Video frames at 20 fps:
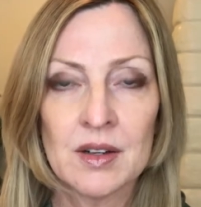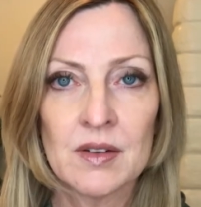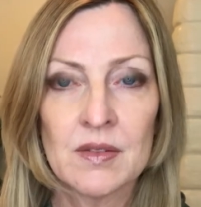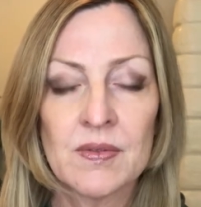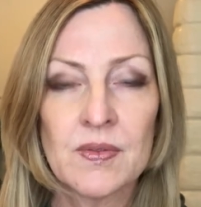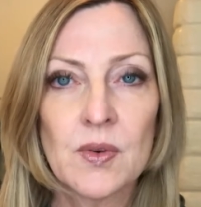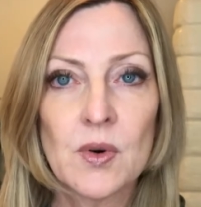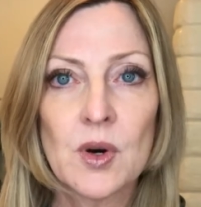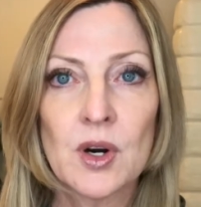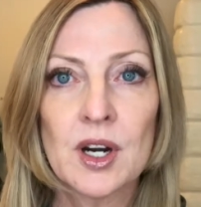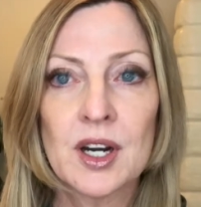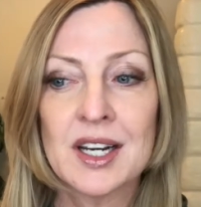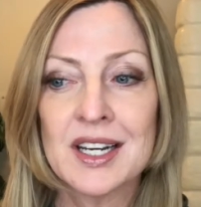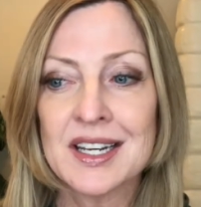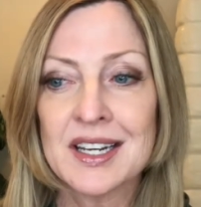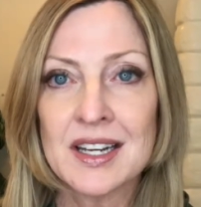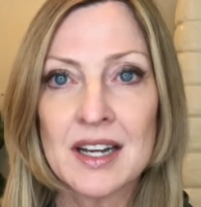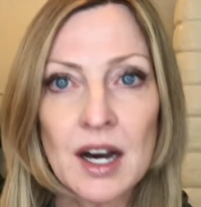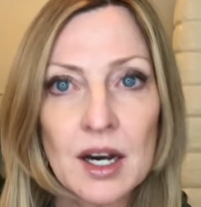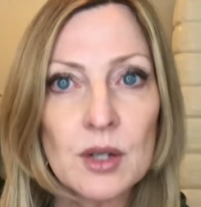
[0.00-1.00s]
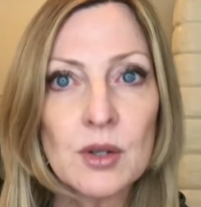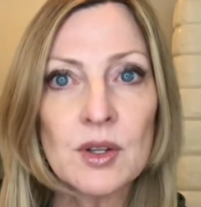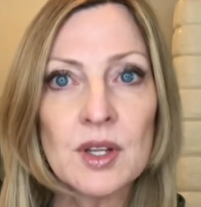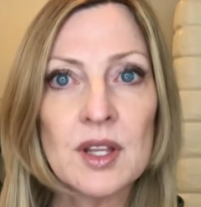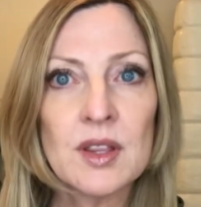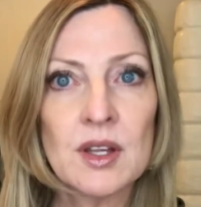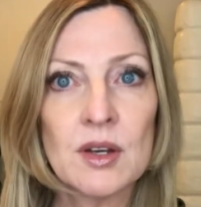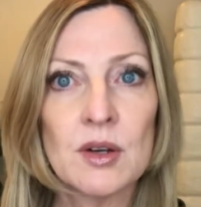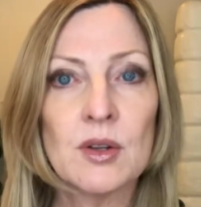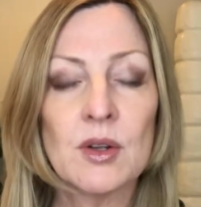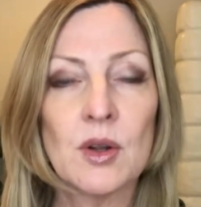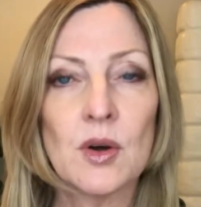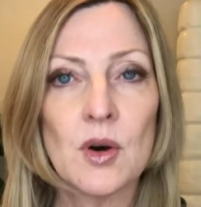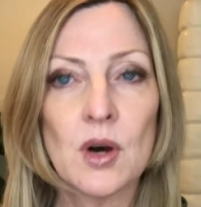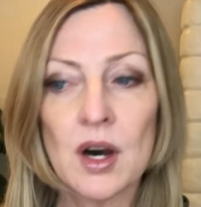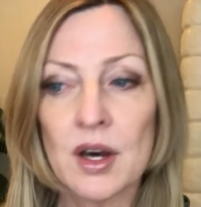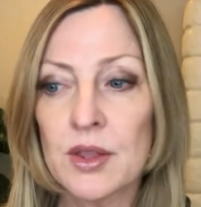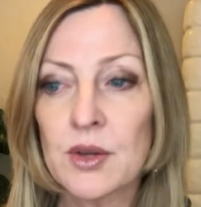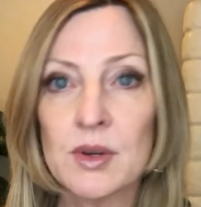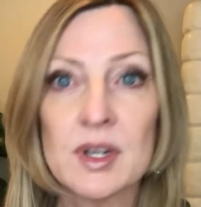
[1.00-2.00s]
for not only the
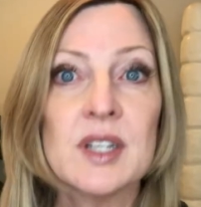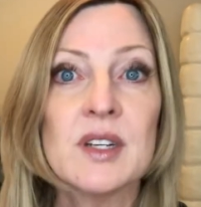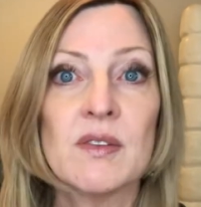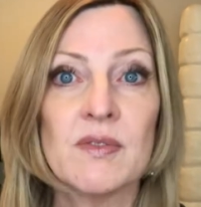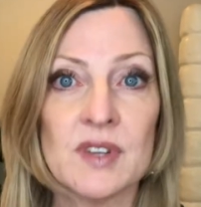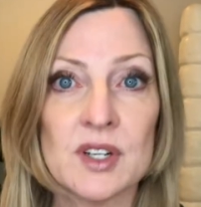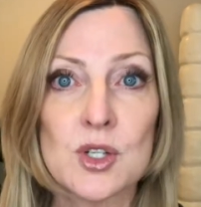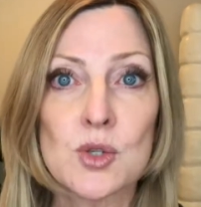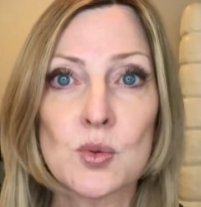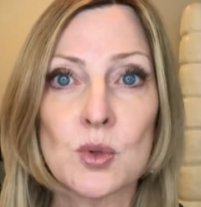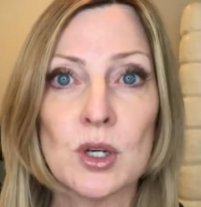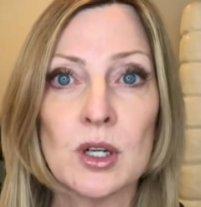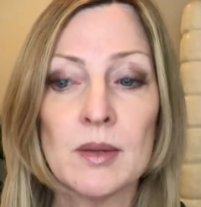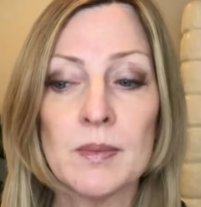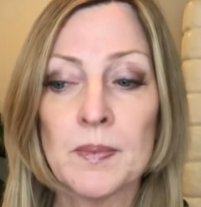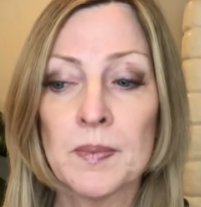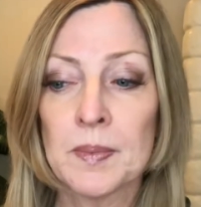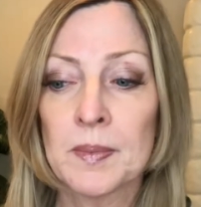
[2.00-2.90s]
other individual,